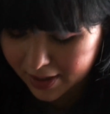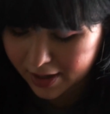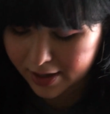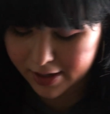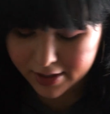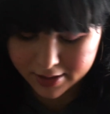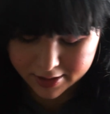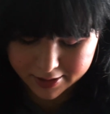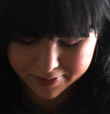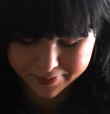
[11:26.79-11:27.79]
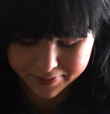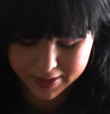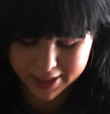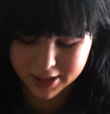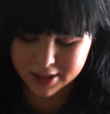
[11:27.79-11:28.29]
I
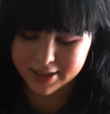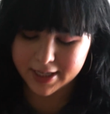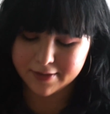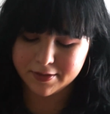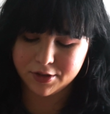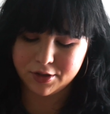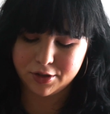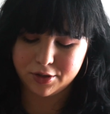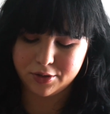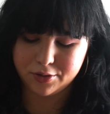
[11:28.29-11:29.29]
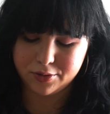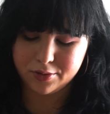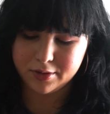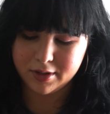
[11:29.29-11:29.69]
actually have two,